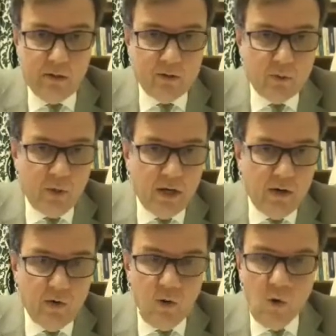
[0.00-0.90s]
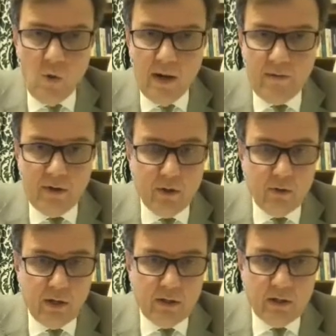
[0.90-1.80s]
Sweden, Norway have had
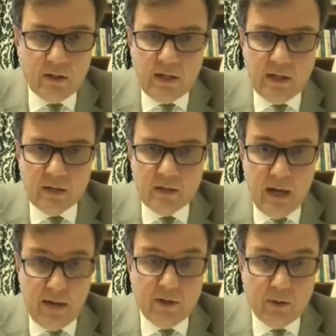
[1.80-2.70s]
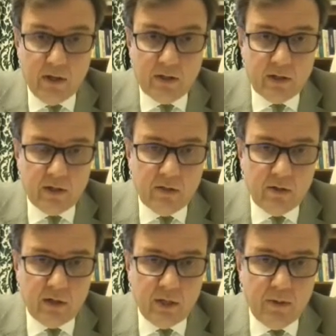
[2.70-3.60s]
great success or having great success
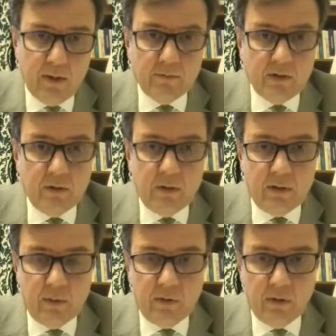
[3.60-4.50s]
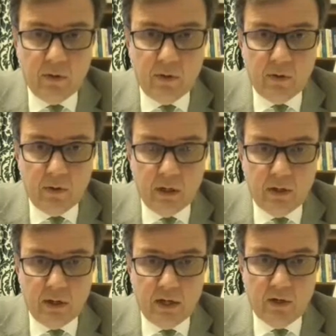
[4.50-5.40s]
on heat pumps. So I think we've got a good
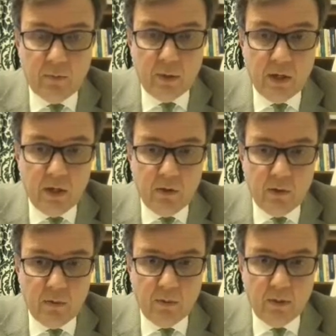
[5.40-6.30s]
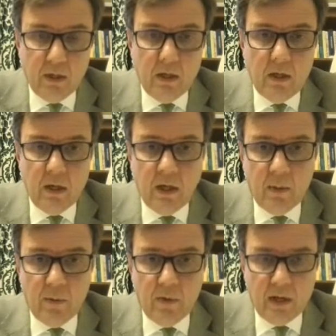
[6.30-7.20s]
international peer group
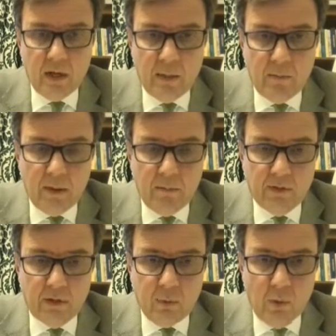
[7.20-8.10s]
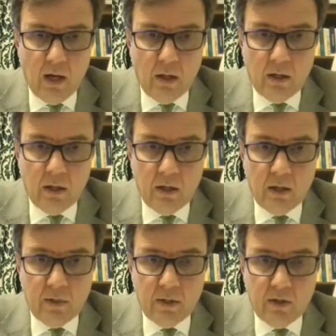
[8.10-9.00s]
within heat pumps as well
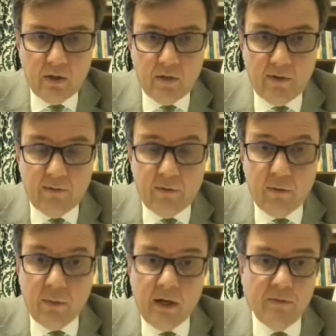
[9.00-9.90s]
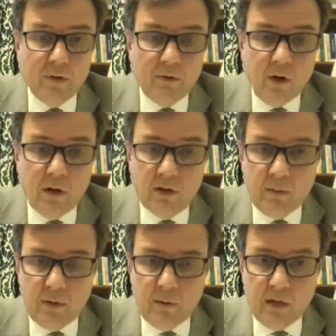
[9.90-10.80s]
to be able to drive that forward. But if you've got
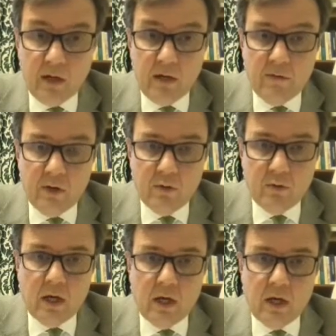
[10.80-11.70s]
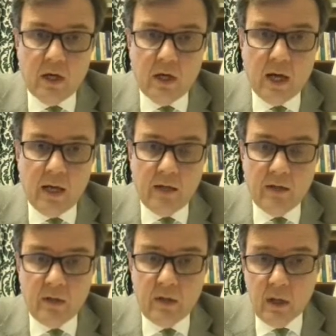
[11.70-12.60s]
somebody with an individual
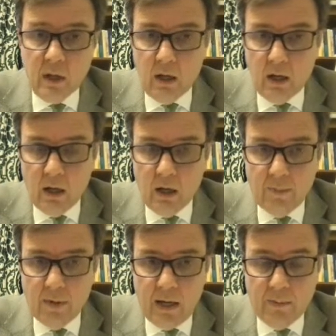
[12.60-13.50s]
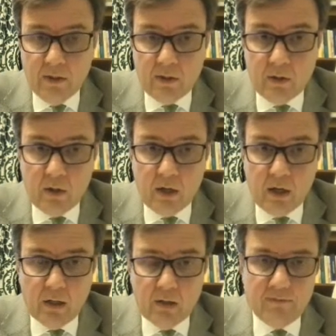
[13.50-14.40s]
case, I'd be happy to look at
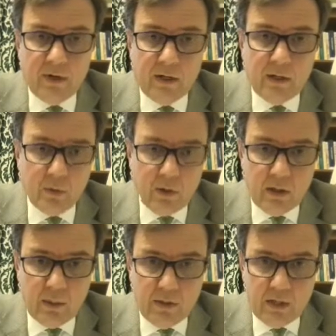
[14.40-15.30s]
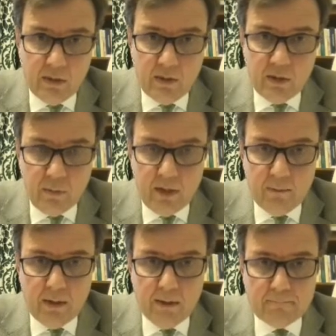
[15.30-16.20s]
it and find out what their particular issue might
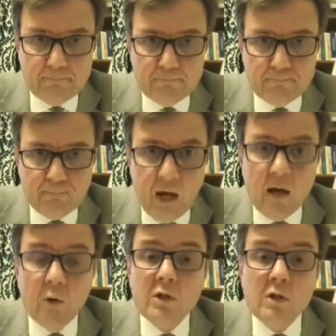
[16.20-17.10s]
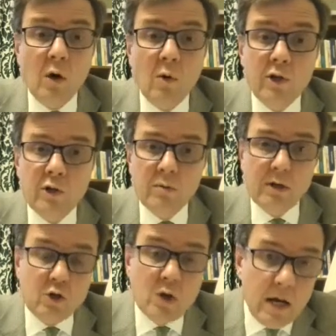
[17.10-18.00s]
be. And also the whole issue around
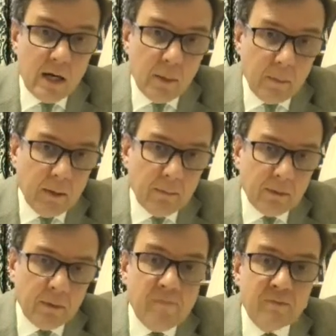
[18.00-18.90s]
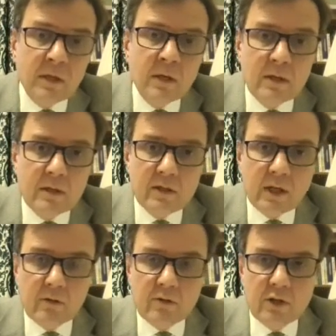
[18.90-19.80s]
training people, the
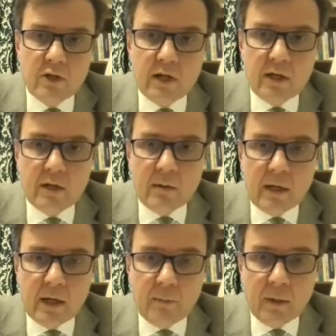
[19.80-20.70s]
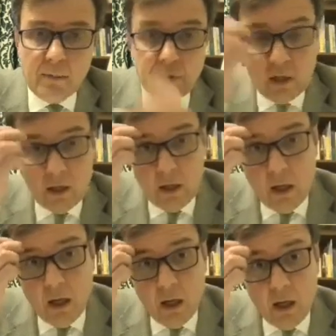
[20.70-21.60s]
skills agenda around heat pumps.
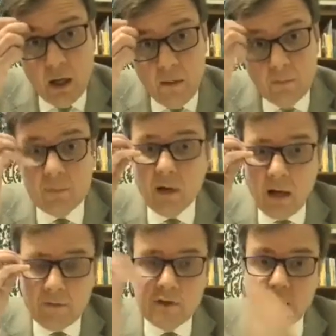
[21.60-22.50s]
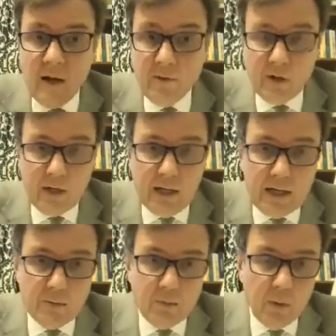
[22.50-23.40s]
I have to say, I've got a
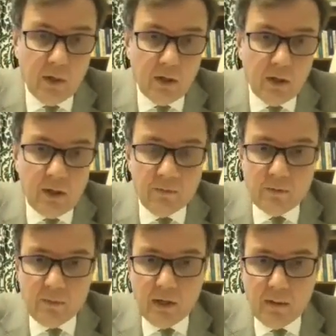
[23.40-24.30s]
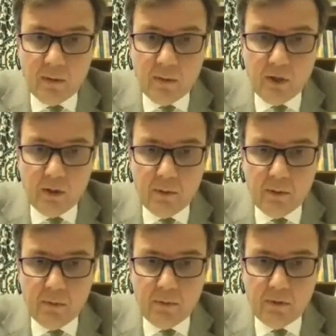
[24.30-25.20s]
gas boiler. I'm speaking about one of the
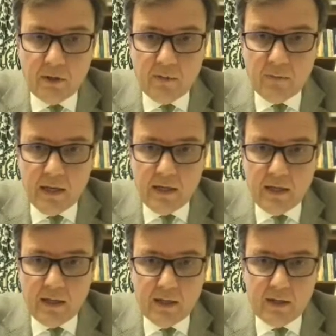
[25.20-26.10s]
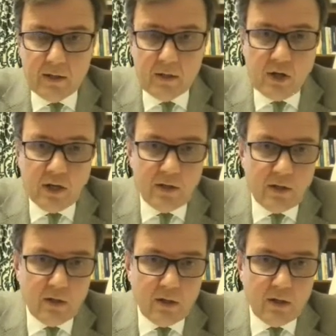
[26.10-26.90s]
people who's kind of making that transition.